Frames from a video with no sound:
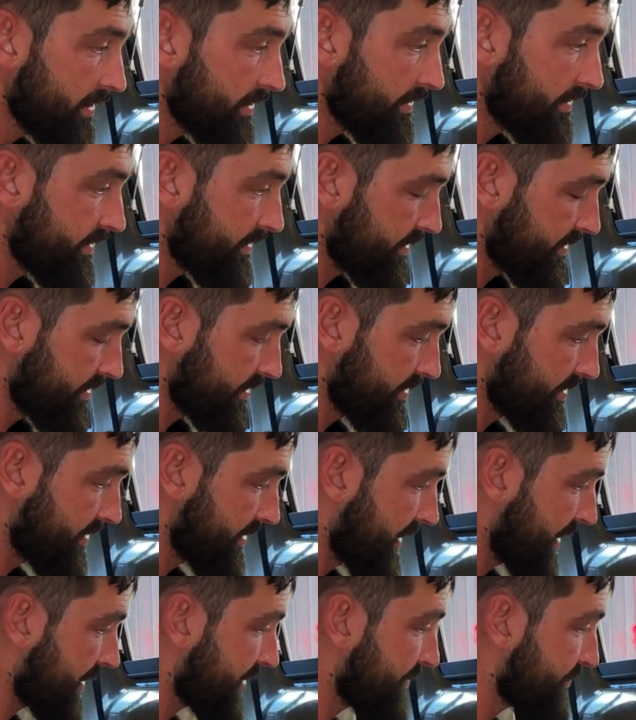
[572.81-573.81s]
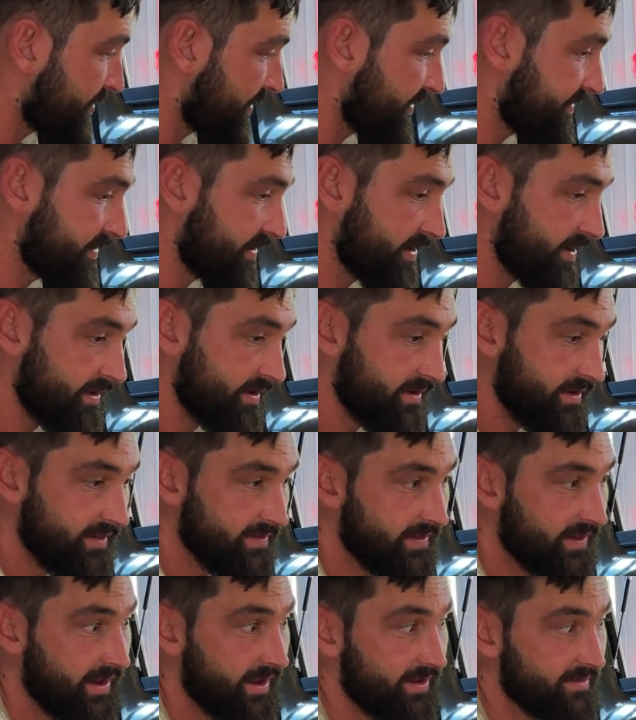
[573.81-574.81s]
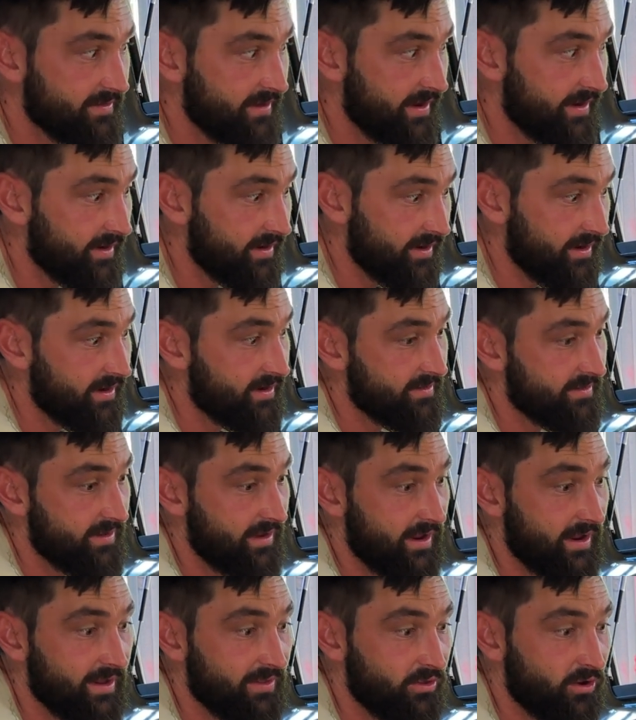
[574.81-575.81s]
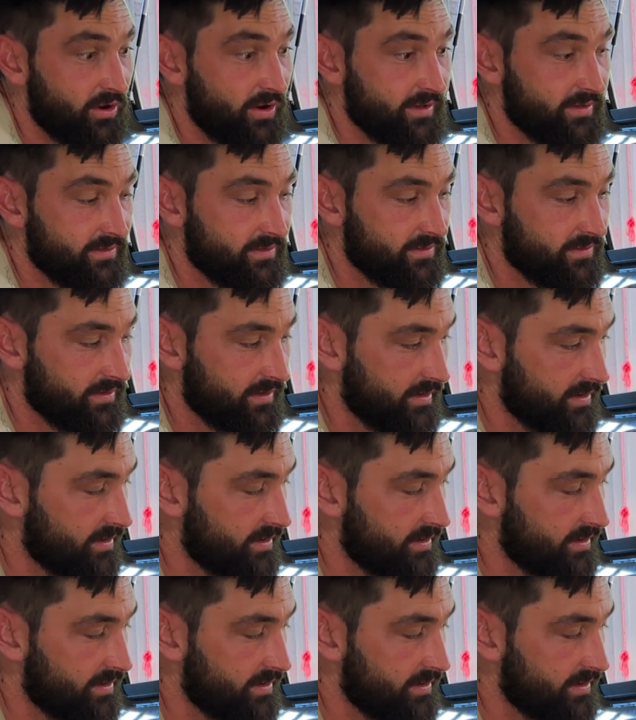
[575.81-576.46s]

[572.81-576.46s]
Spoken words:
the air compressor, the air tank and the air lines.